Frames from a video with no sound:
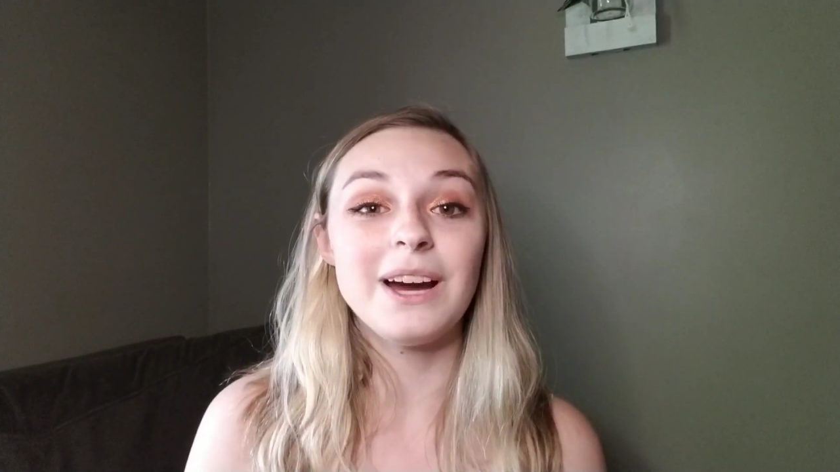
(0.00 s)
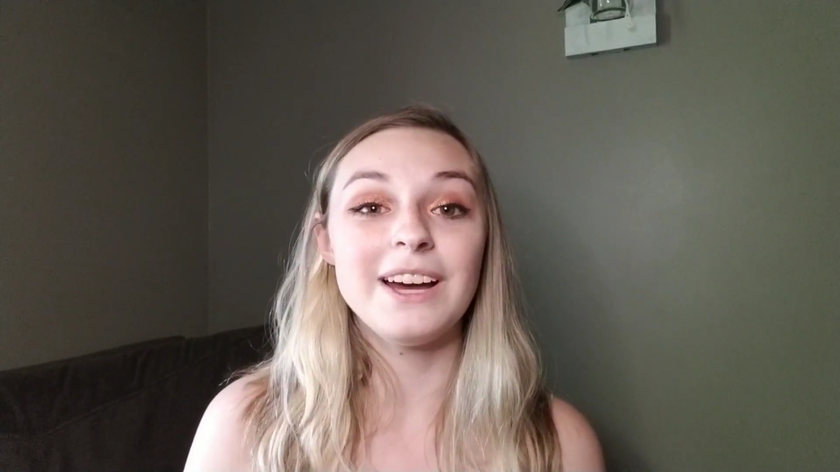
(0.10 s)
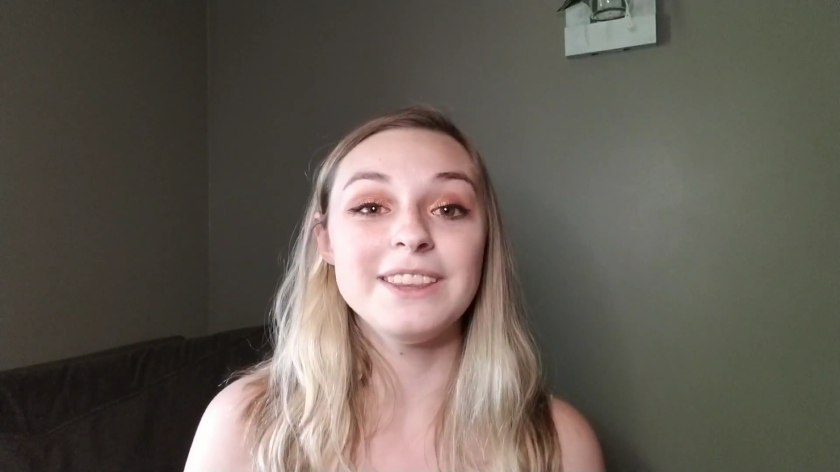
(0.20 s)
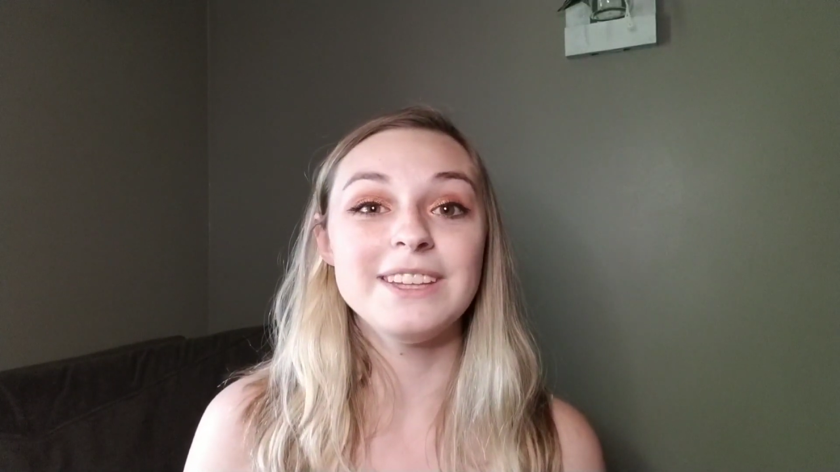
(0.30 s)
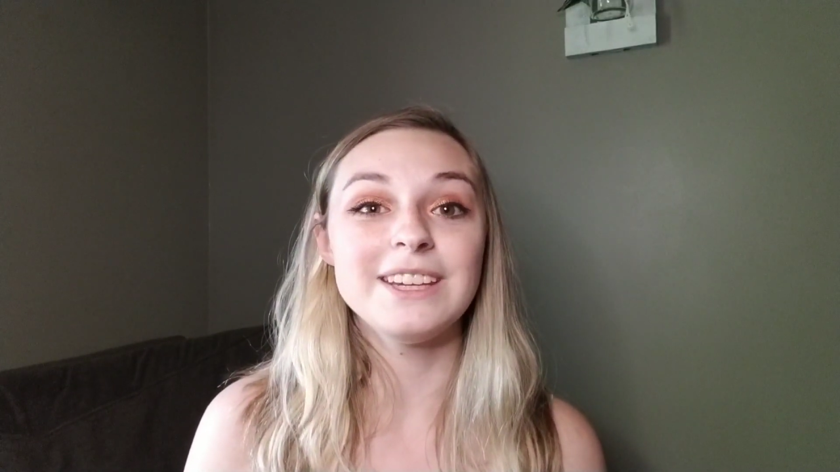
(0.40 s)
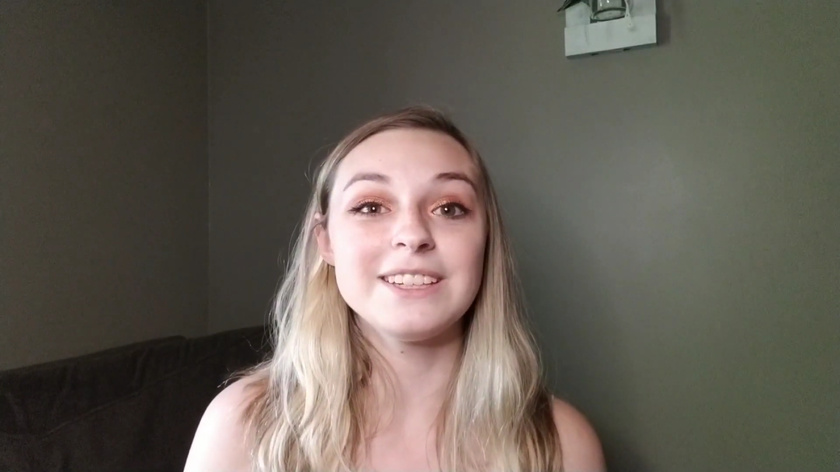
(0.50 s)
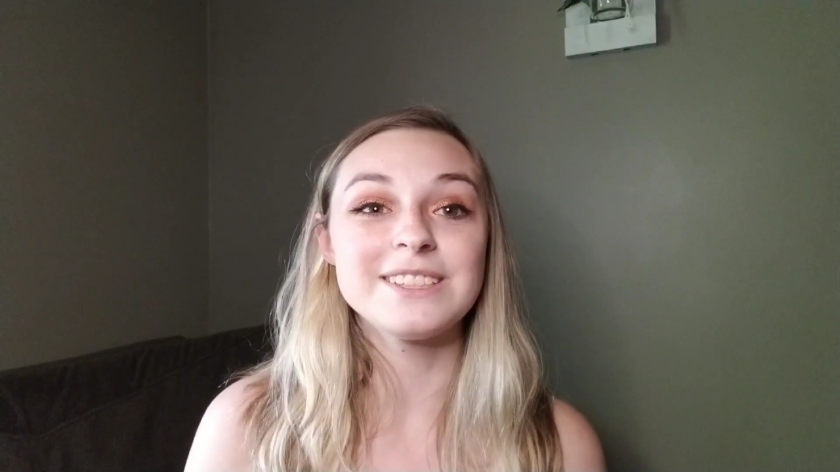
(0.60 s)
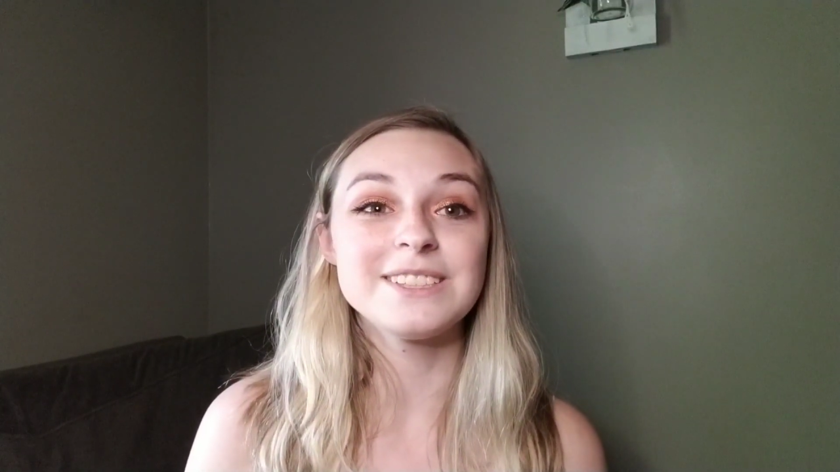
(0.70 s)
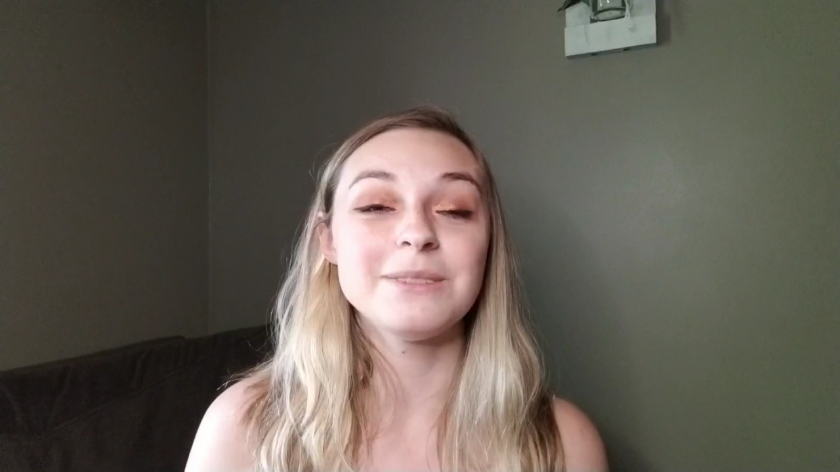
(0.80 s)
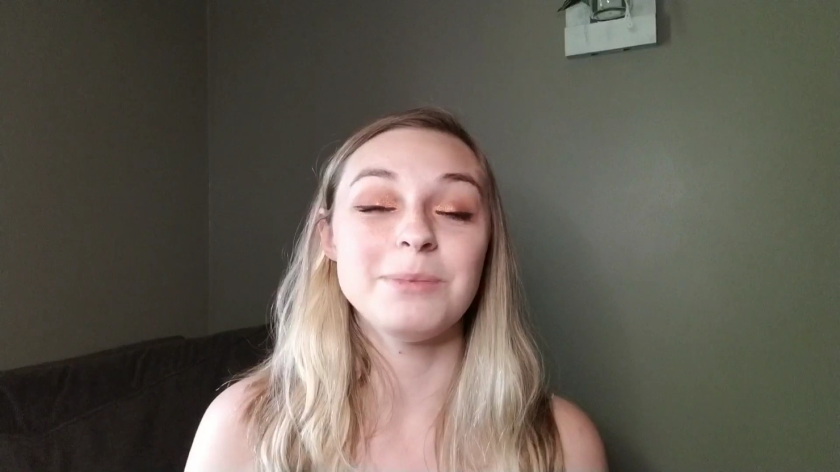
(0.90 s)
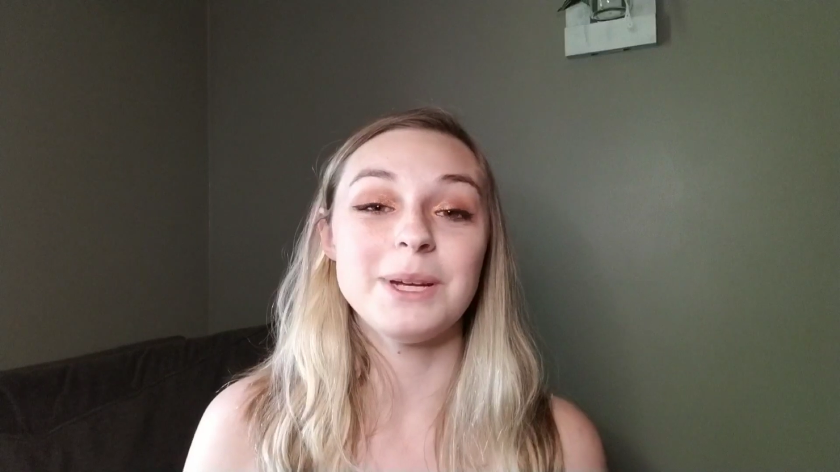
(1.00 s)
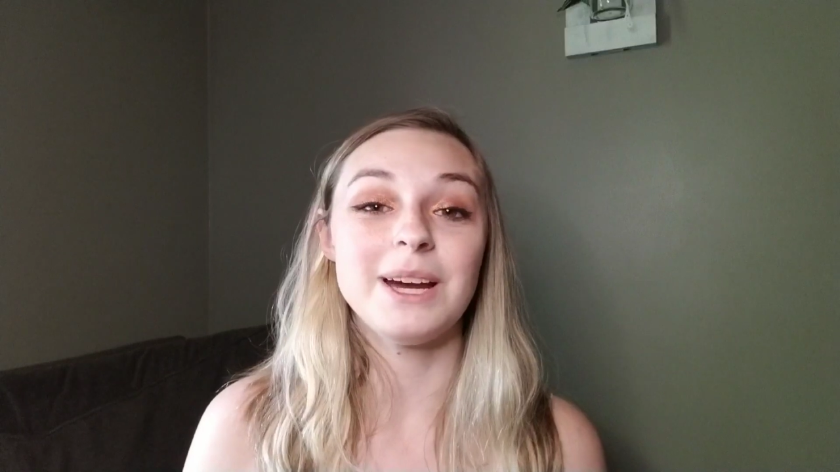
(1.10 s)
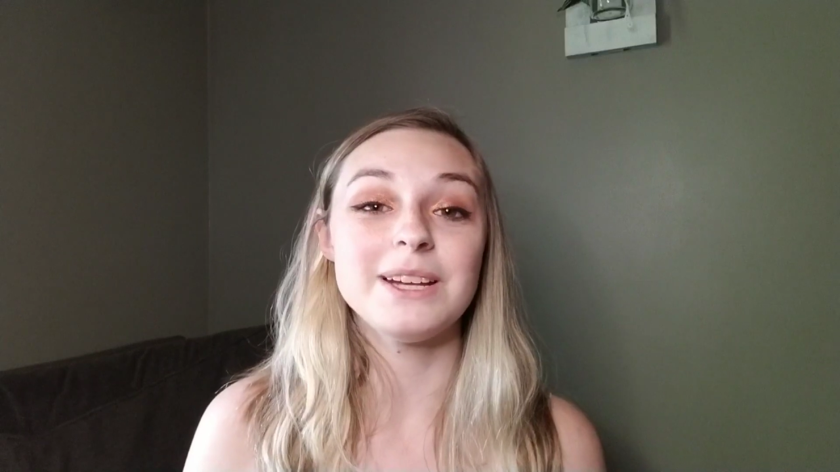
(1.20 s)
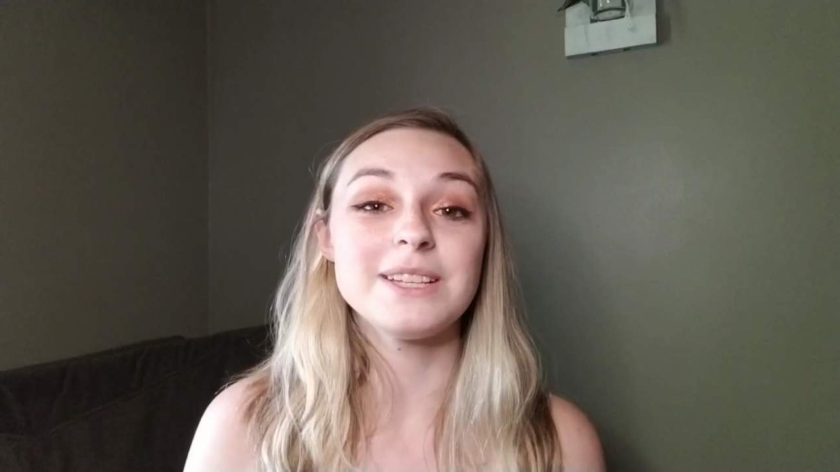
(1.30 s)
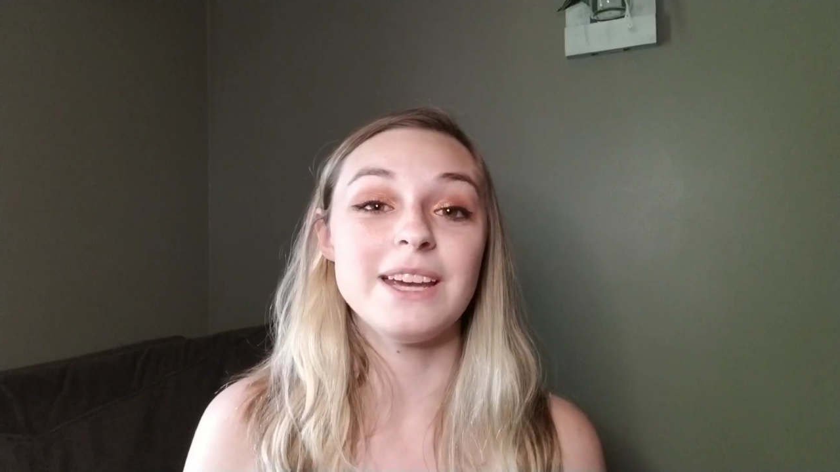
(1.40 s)
on this
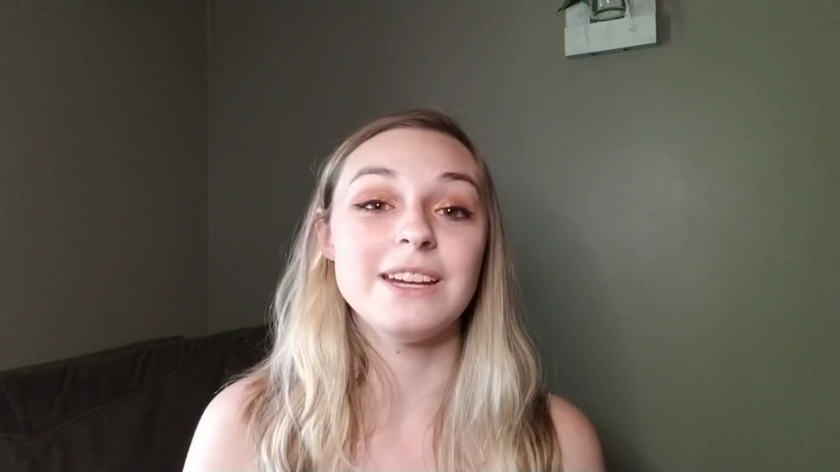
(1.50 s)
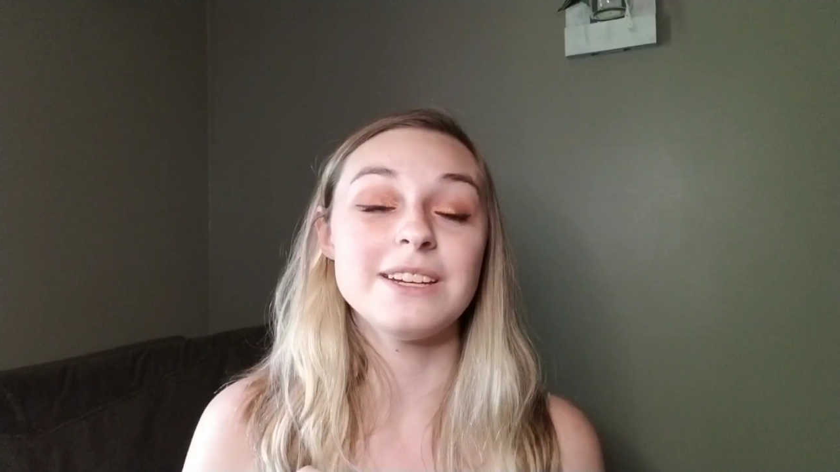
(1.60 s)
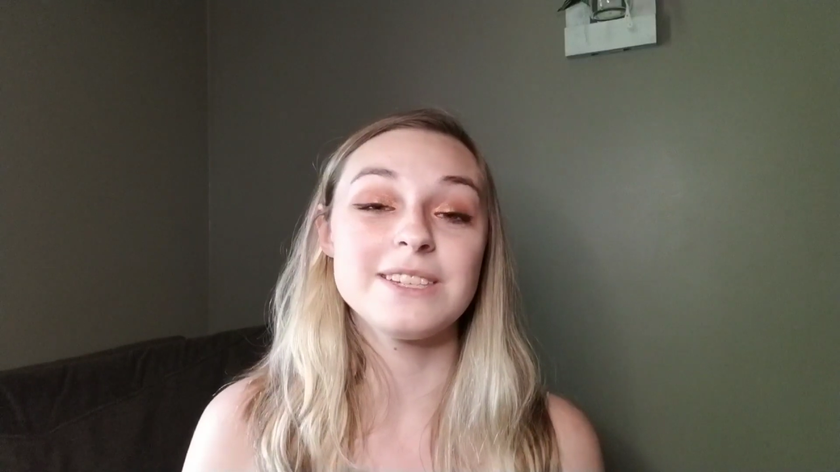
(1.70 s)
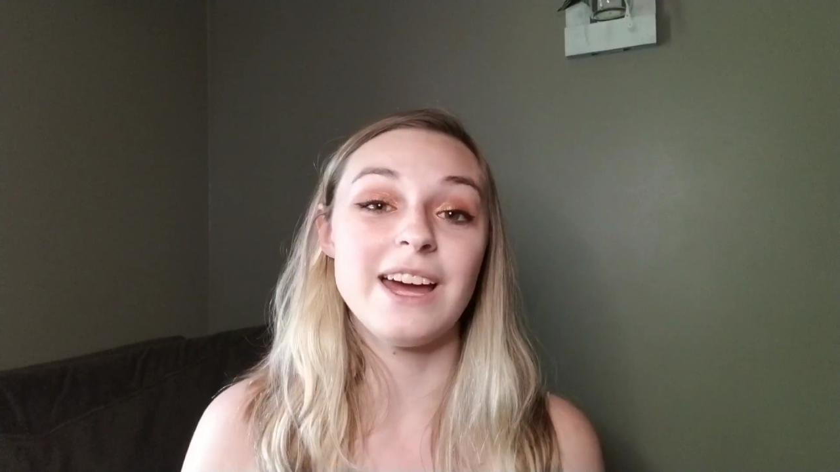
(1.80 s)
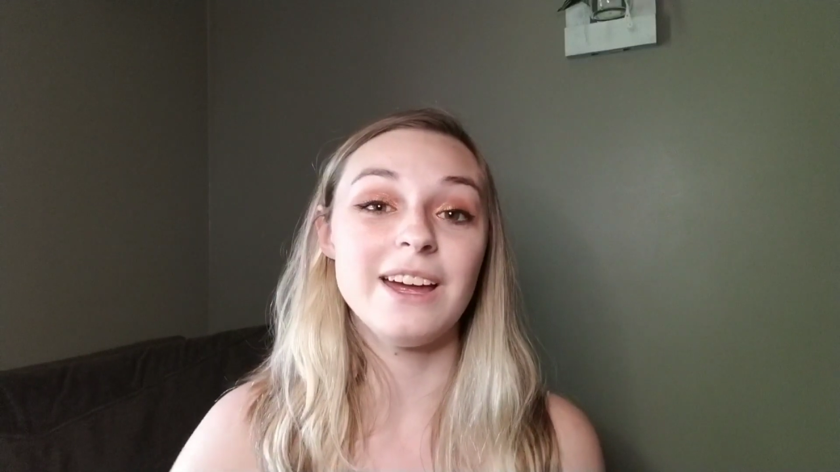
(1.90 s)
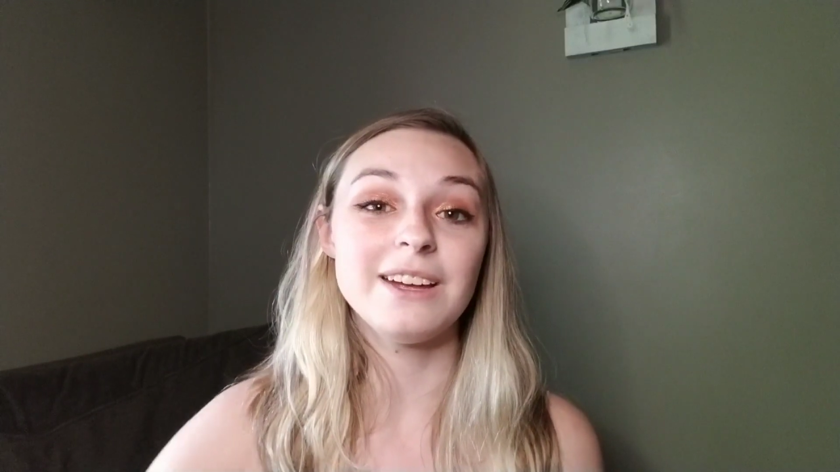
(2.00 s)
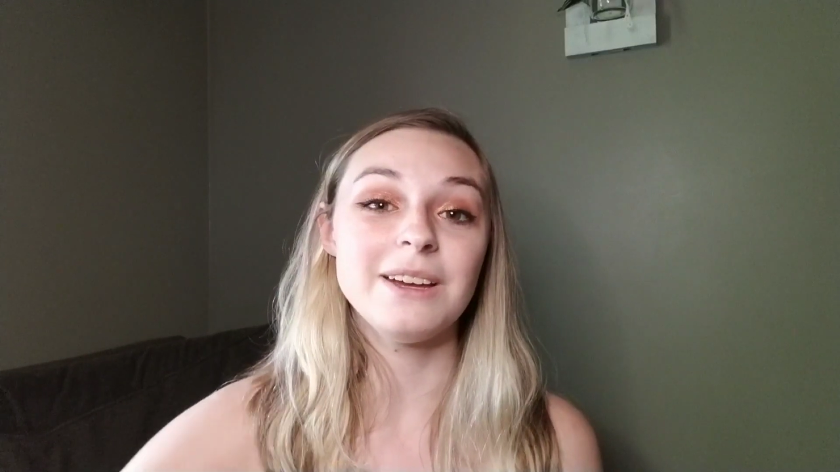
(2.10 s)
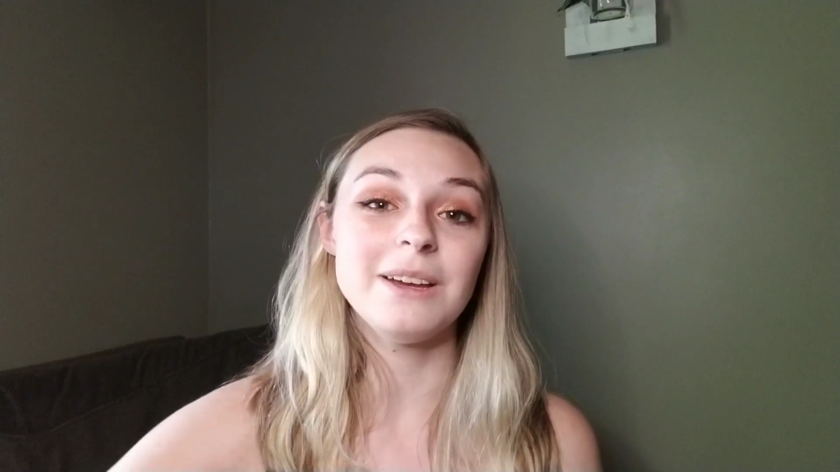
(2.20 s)
because it is not,